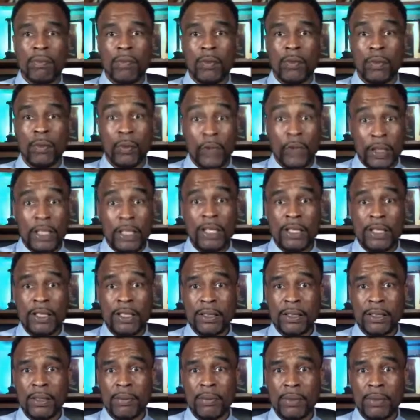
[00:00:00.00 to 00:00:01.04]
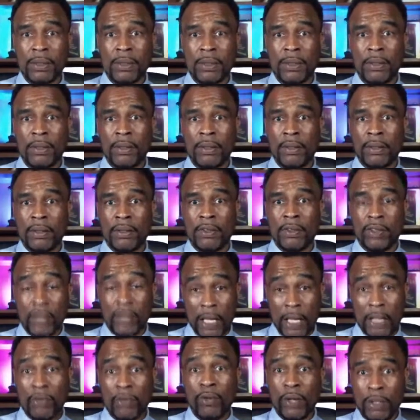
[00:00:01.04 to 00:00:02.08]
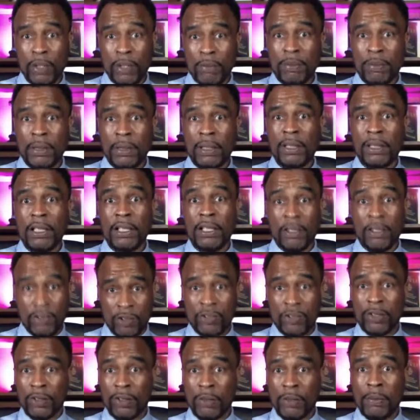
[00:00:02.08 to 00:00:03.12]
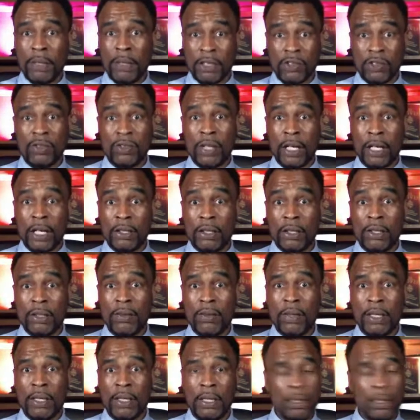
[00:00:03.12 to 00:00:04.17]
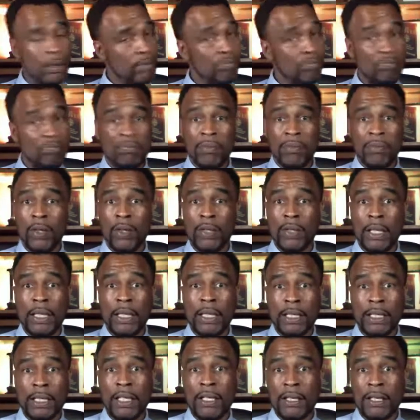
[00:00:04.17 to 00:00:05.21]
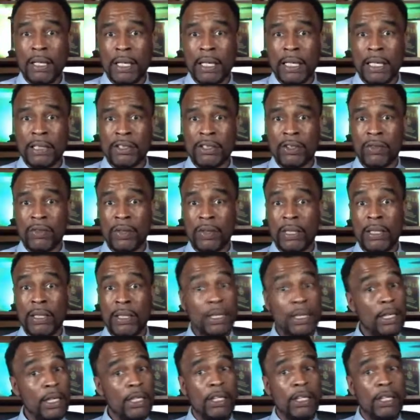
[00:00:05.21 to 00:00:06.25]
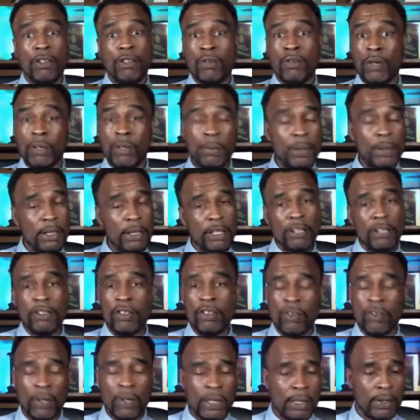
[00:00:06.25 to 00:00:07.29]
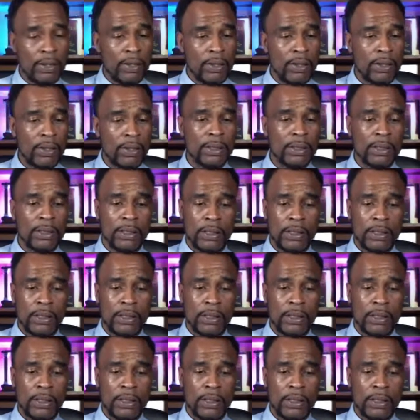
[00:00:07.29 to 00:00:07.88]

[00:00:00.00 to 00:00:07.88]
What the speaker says: will give you something. You got credibility. You show the banks you got good credit. Oh, they'll give you lines of credit. They'll give you credibility, give you credit cards.